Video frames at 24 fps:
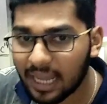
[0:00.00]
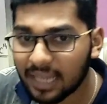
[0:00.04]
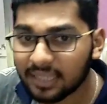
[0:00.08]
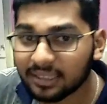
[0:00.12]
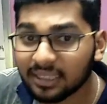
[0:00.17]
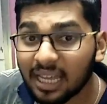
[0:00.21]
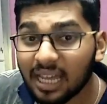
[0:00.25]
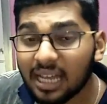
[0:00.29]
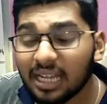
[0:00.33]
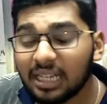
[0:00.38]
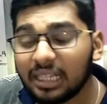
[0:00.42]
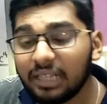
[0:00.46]
as
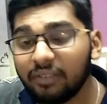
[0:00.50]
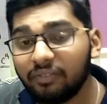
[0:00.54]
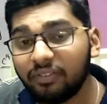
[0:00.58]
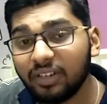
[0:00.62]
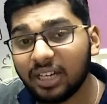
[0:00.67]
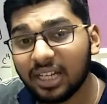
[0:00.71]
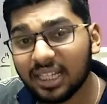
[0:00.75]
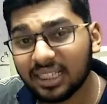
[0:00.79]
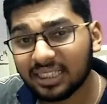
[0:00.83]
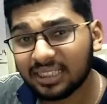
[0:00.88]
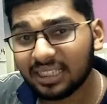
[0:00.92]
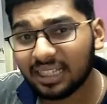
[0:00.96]

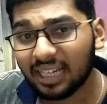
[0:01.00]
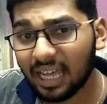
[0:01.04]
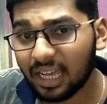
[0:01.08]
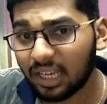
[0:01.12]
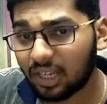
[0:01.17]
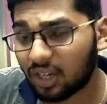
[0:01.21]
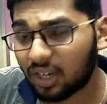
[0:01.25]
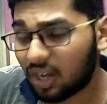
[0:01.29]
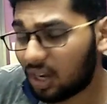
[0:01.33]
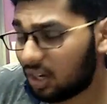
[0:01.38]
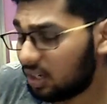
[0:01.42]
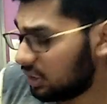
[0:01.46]
reverse
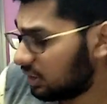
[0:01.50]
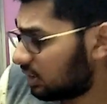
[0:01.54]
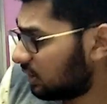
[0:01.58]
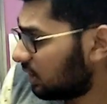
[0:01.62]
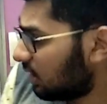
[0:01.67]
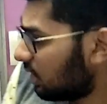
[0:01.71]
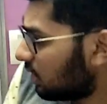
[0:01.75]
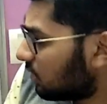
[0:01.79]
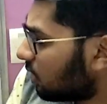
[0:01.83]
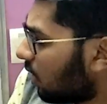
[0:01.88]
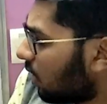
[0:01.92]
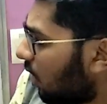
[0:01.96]

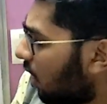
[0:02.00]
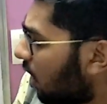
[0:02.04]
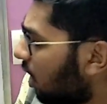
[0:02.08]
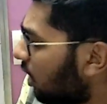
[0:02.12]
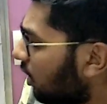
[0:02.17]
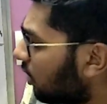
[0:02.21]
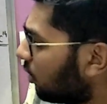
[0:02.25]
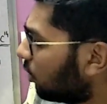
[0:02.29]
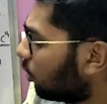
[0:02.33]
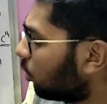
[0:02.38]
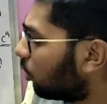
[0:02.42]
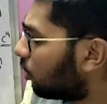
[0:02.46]
glycolysis
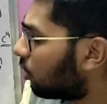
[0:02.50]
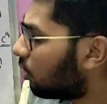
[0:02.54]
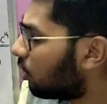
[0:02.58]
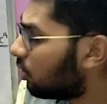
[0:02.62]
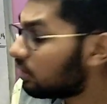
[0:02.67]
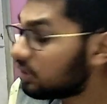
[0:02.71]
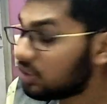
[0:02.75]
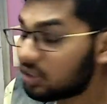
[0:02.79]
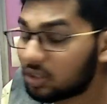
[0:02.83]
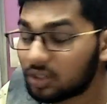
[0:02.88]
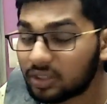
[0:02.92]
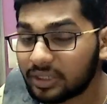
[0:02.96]
or
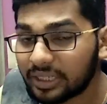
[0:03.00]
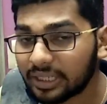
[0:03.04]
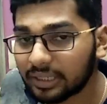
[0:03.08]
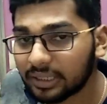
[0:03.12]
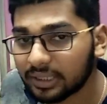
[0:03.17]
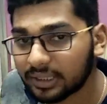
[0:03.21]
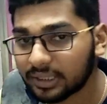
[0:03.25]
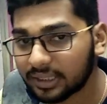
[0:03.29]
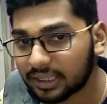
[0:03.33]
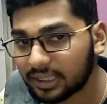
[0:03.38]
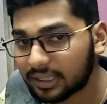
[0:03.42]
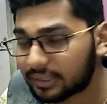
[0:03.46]

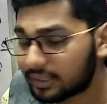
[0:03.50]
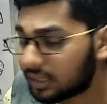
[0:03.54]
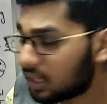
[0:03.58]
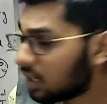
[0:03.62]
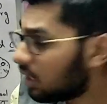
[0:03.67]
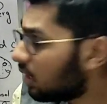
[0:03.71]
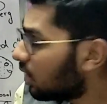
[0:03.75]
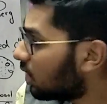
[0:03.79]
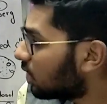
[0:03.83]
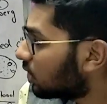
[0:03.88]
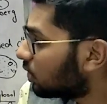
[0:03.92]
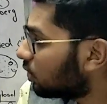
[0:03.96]
gluconeogenesis.
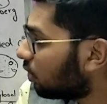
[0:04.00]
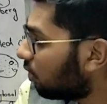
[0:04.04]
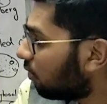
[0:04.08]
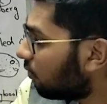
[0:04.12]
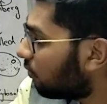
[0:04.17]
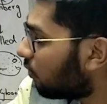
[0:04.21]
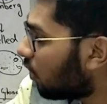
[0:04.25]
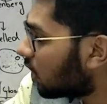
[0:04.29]
So